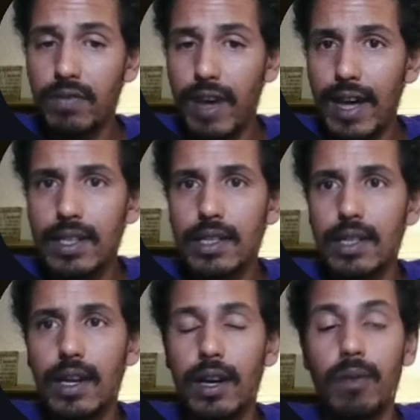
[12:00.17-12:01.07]
fast,
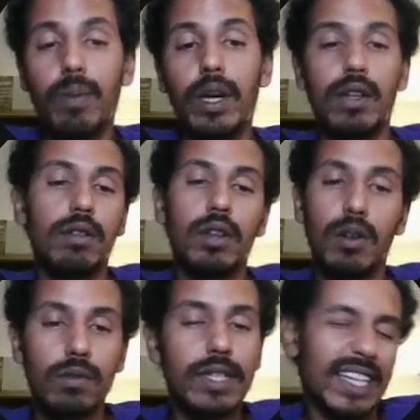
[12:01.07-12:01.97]
but you
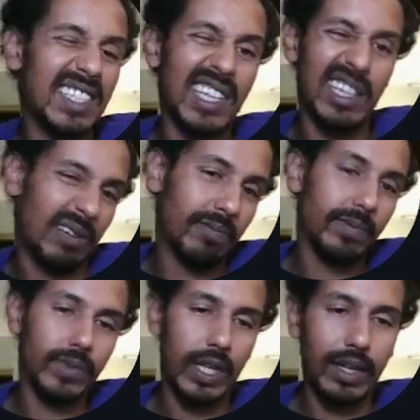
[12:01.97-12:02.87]
know, it takes like,
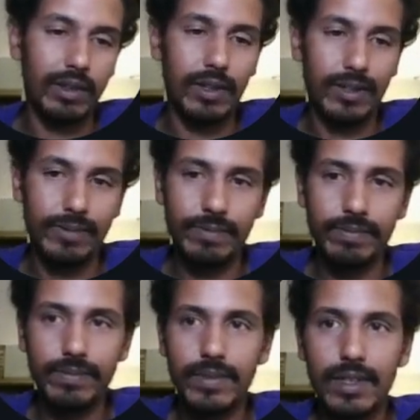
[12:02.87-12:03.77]
I don't know,
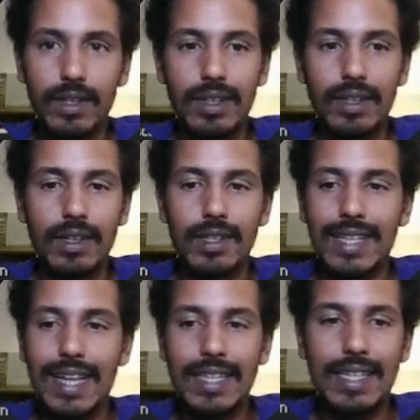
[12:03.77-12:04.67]

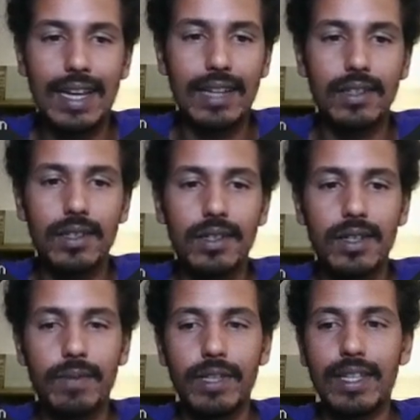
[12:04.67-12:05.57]
10 seconds,
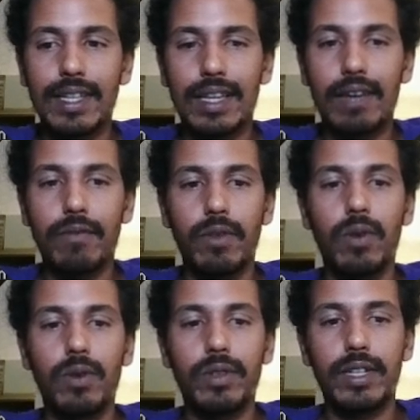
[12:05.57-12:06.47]
something like that for the
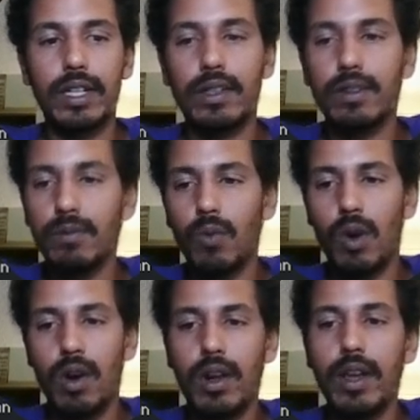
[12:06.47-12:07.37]
whole thing to
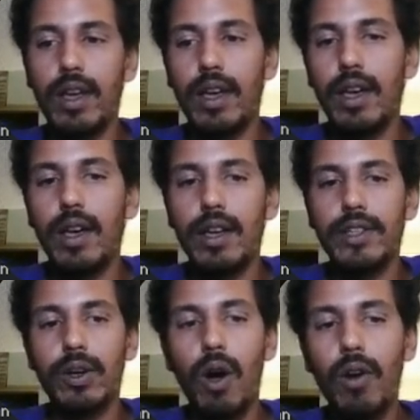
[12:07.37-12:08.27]
work.
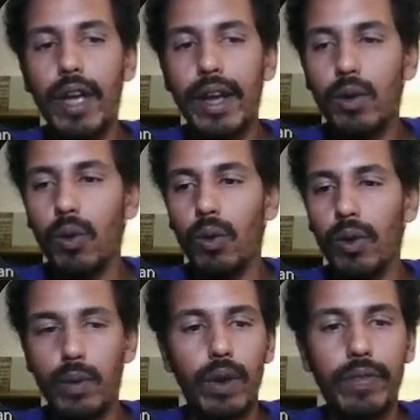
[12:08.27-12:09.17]
So, okay, cool.
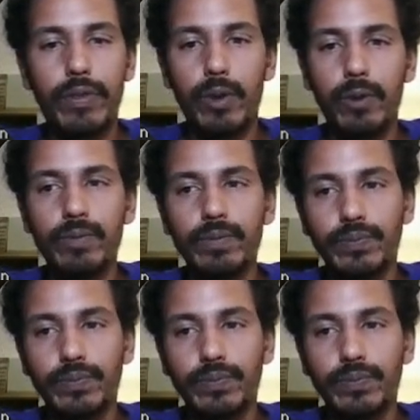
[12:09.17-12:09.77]
It went through,